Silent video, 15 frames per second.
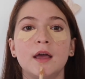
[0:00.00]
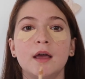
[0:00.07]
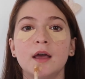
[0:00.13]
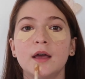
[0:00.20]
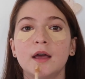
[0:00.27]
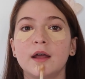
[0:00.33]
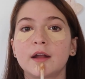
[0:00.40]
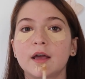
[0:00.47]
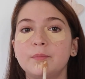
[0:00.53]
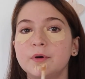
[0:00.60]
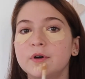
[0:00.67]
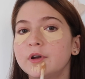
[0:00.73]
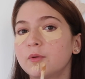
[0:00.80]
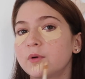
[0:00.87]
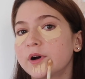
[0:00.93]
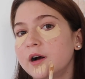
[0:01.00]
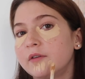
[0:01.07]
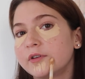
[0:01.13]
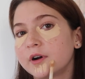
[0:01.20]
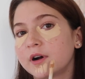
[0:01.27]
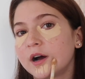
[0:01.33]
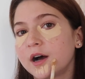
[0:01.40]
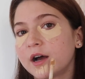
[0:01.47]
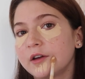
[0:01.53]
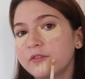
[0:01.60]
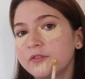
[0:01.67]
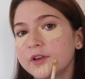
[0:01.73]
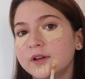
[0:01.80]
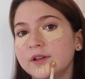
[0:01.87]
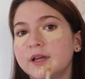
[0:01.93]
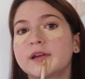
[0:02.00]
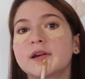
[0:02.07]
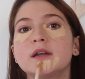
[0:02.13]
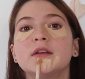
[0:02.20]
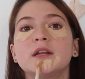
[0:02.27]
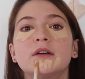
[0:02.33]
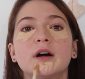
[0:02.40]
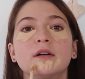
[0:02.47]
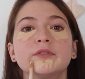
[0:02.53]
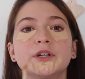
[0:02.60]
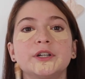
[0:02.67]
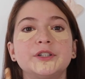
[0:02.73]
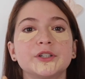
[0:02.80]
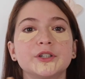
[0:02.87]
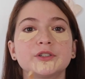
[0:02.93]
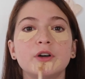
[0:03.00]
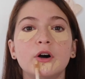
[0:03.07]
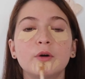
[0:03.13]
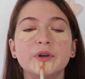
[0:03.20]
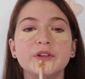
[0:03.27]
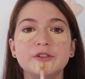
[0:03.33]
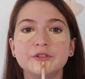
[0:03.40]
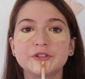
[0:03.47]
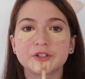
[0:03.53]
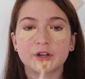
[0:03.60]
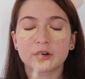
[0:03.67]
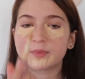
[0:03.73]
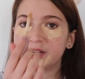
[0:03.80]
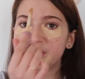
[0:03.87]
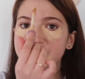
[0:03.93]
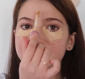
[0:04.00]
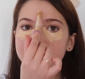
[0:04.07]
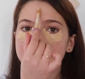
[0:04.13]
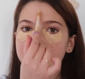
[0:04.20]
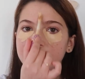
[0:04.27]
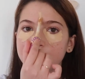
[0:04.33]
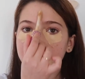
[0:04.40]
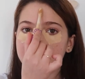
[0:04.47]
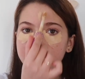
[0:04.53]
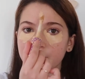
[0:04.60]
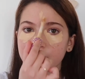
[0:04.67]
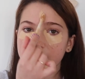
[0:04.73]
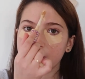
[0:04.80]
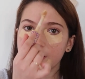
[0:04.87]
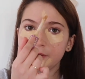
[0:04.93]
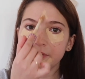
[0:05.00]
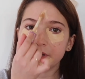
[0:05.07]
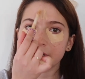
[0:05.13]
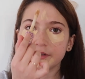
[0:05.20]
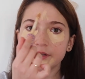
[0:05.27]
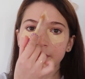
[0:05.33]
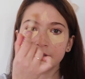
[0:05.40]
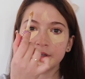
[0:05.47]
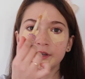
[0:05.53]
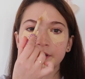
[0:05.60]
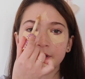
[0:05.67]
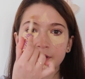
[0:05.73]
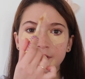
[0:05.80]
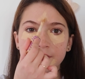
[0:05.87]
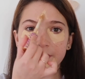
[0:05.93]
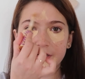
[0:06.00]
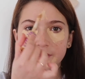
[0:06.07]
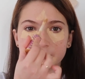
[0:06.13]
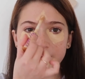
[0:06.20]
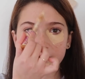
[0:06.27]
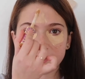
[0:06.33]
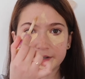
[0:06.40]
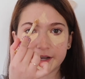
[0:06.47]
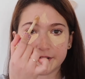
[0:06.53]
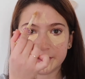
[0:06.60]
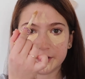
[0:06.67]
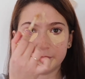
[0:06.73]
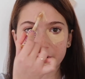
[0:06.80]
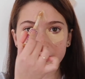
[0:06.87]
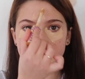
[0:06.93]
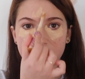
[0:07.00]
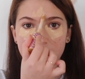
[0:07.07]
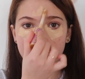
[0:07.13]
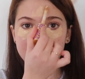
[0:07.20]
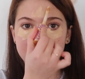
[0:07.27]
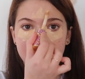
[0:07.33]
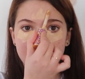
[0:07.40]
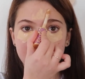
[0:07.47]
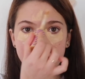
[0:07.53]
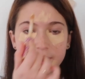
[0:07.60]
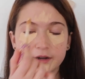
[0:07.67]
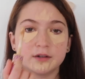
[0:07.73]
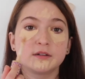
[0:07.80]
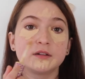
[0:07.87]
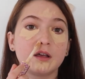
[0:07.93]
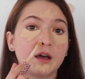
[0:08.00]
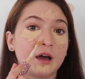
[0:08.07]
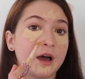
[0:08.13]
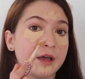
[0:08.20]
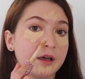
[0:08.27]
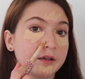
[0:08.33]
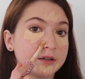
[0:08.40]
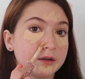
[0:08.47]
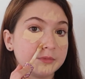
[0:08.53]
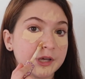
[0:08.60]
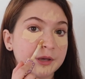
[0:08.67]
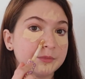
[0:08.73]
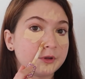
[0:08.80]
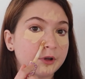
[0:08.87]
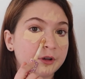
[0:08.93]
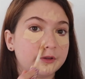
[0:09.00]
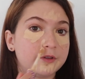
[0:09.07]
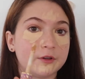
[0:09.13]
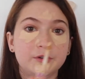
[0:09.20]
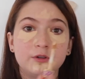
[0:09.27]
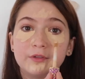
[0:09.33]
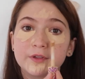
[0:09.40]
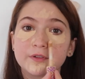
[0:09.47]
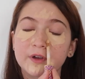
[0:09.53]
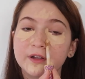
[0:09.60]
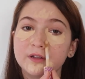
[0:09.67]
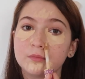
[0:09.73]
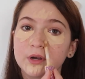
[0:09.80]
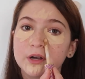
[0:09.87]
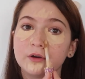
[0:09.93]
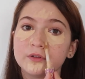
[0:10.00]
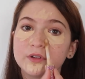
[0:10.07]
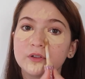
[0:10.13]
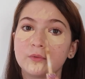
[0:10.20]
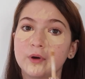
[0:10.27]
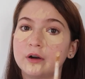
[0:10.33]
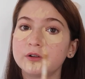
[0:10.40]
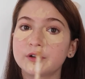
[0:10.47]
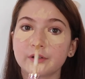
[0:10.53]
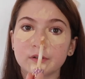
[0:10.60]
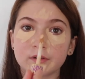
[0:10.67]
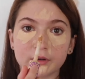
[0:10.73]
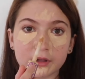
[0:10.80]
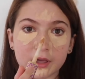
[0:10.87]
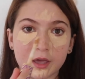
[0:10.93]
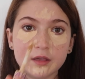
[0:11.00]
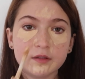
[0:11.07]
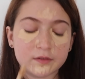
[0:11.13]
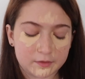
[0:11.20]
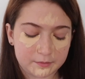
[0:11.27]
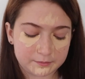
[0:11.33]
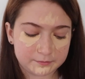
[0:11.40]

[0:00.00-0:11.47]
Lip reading: And I put it wherever I feel like I need coverage. It's always usually on my chin and my forehead because that's where I tend to break out. And I sometimes also do the sides of my nose as well, just in case.